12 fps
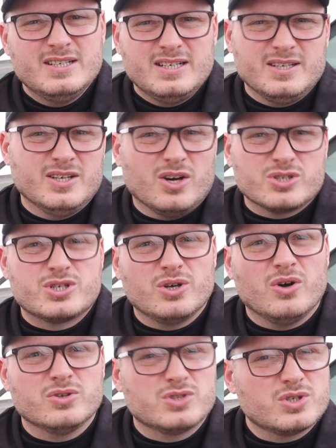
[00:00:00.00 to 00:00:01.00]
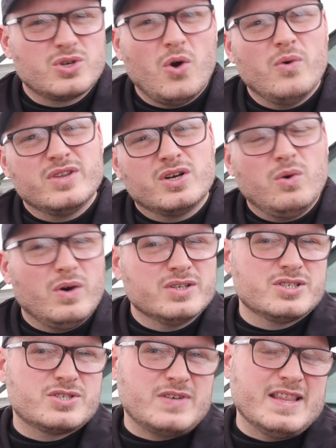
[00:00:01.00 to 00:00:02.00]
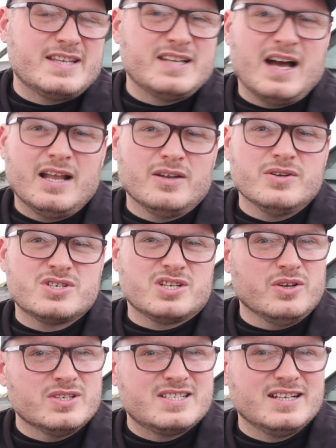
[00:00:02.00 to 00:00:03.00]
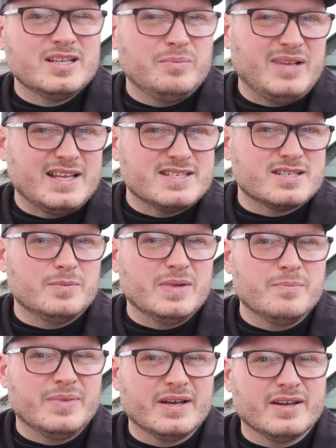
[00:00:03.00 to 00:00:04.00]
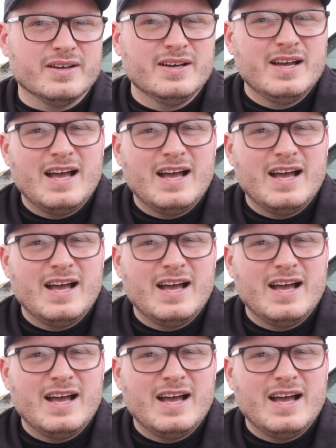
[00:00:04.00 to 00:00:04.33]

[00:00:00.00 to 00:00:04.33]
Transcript: you're not sure, just go with a quarter strength dilution until the plants are a bit bigger